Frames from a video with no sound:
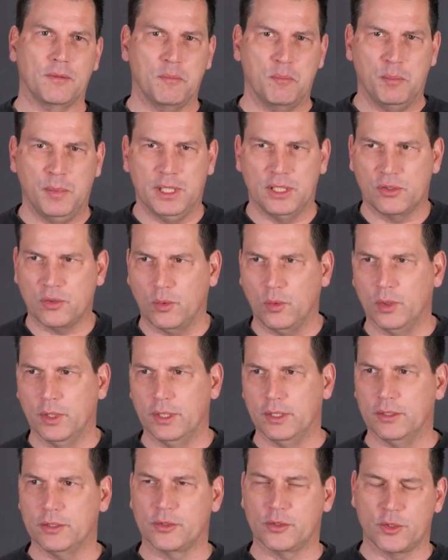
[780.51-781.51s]
mint
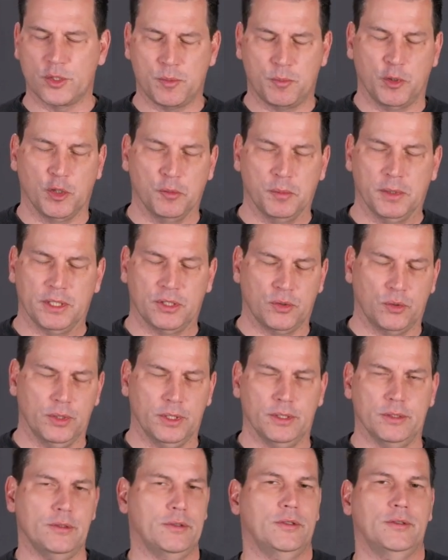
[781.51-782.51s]
oils or spearmint
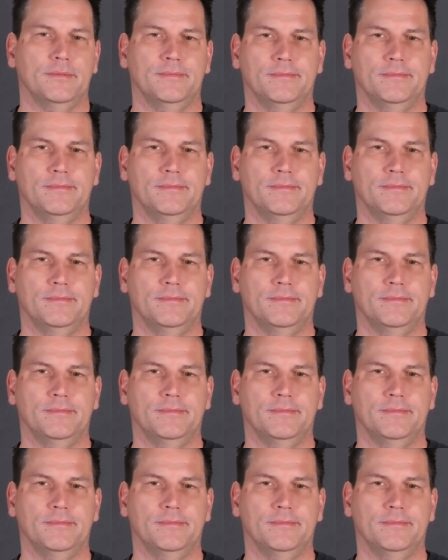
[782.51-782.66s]
oils.